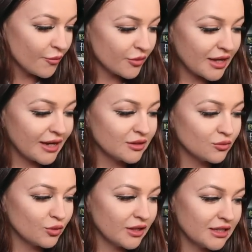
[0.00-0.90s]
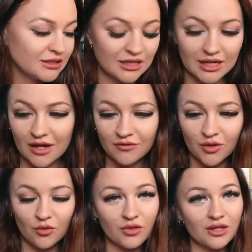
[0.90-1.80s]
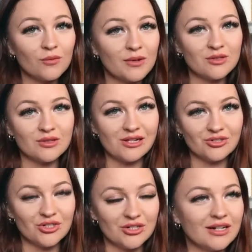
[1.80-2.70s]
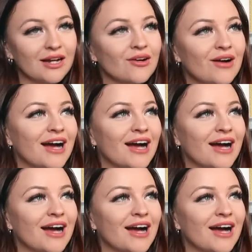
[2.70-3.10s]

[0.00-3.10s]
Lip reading: but then we did get a few other little bits that I'll show you now.